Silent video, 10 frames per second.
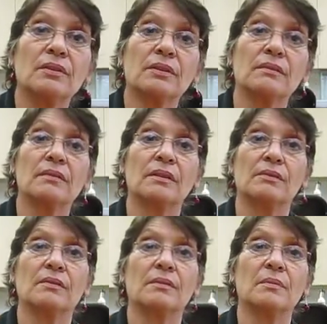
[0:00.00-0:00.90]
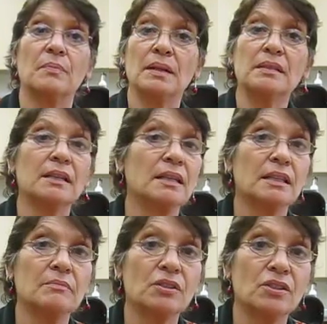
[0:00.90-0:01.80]
They're the best
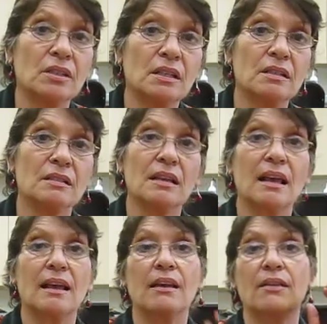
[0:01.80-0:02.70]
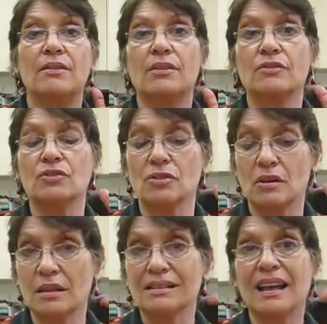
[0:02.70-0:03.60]
killing machines. Their
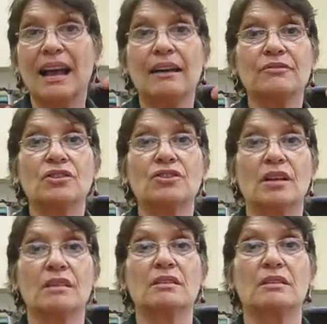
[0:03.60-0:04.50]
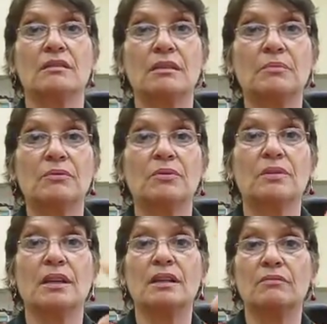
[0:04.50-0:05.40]
jaws have to shut before
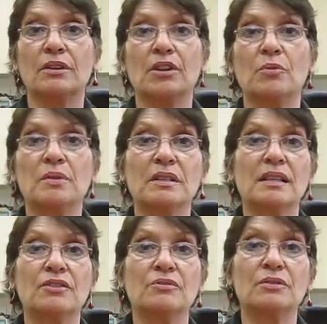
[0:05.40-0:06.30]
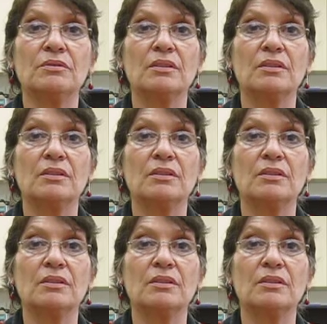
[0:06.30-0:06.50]
they can reopen. Is that true?